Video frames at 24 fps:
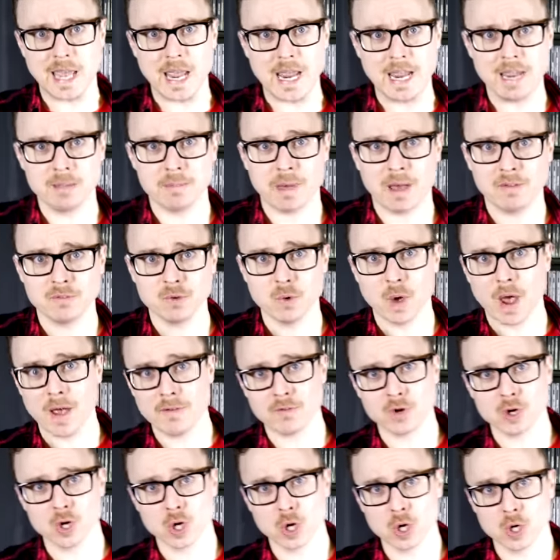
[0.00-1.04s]
game? Have you
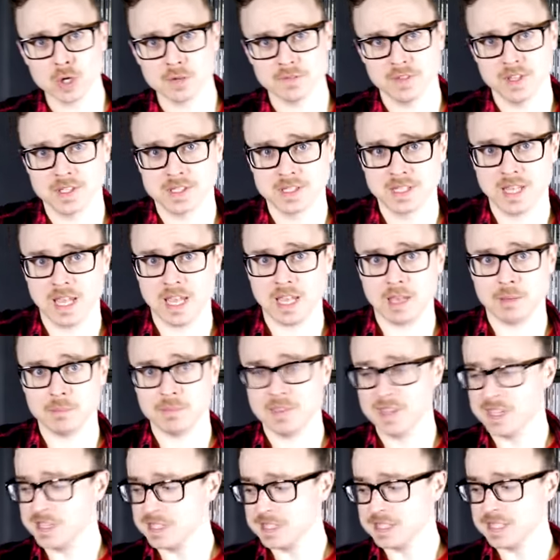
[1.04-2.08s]
ever heard of this game?
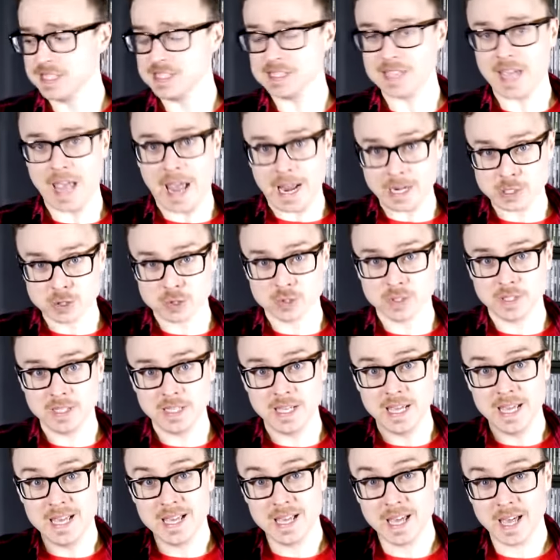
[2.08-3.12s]
This is
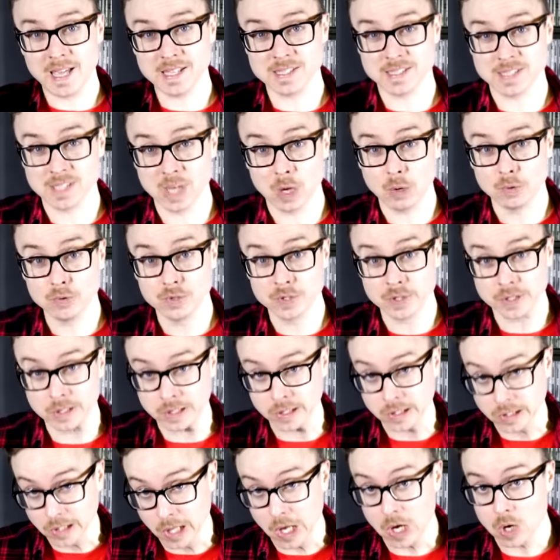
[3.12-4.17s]
actually a Zelda
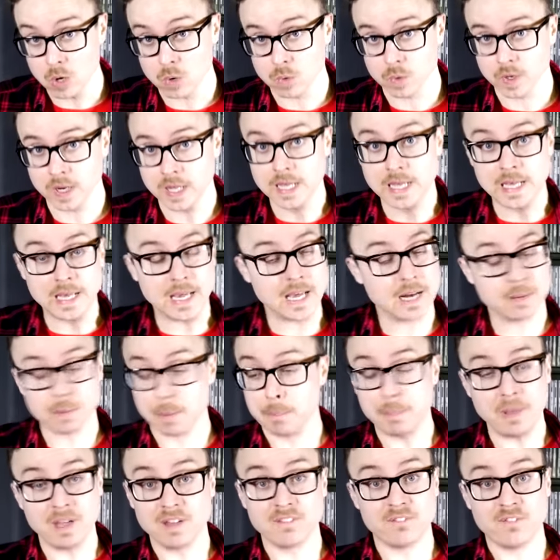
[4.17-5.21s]
clone. And
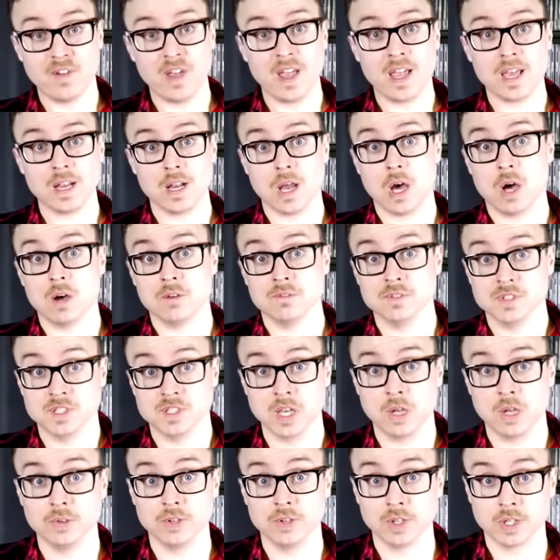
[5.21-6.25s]
I'm a big fan of
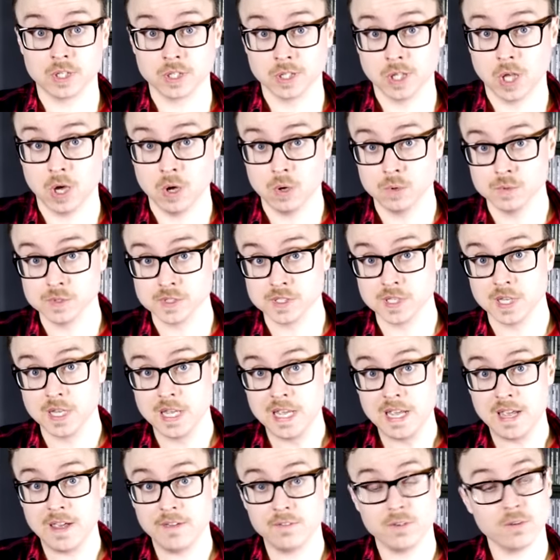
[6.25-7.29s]
Zelda clones.
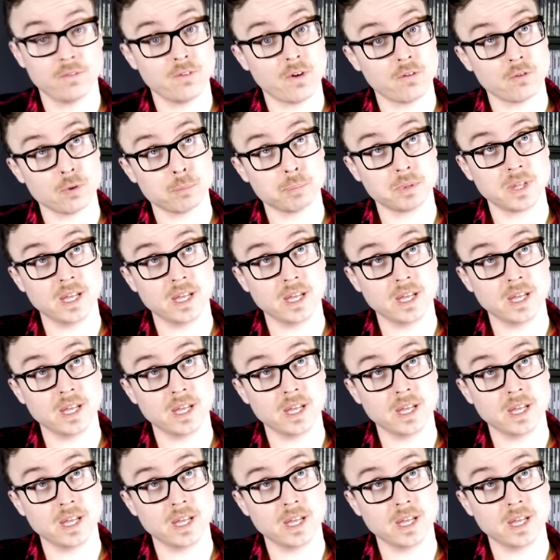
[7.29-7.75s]
If you've ever